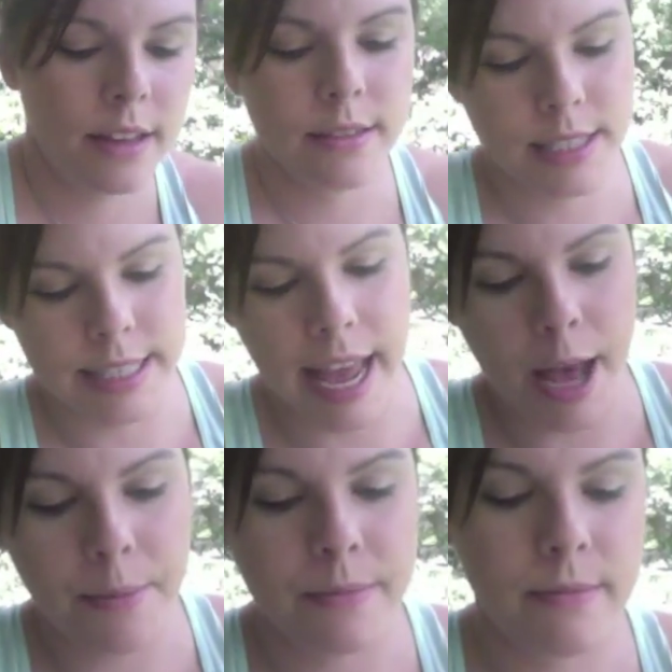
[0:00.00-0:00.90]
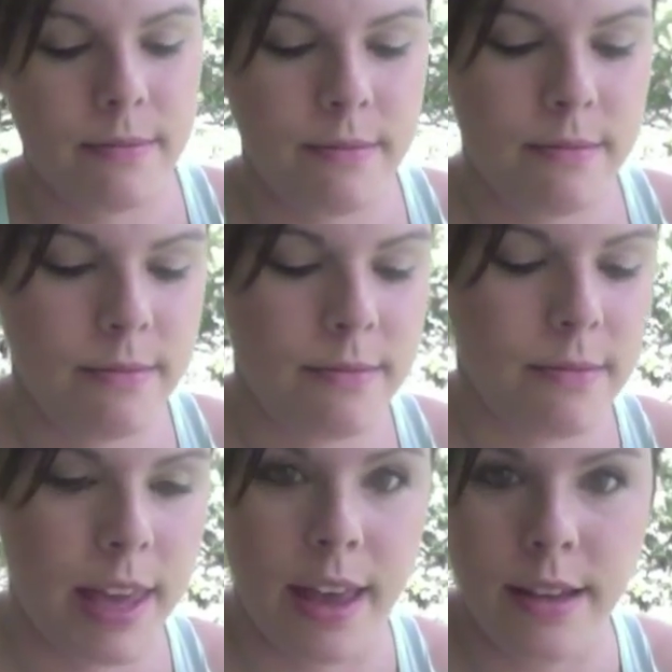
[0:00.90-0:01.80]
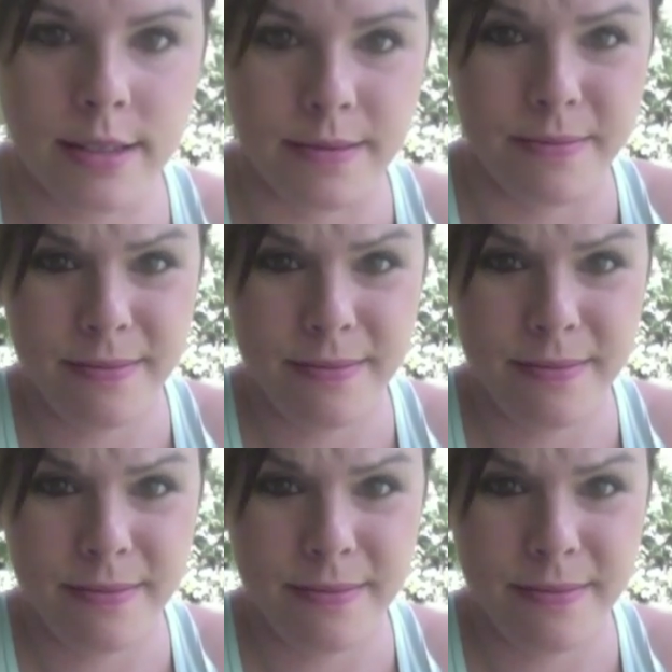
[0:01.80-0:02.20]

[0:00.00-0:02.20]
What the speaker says: snap kit.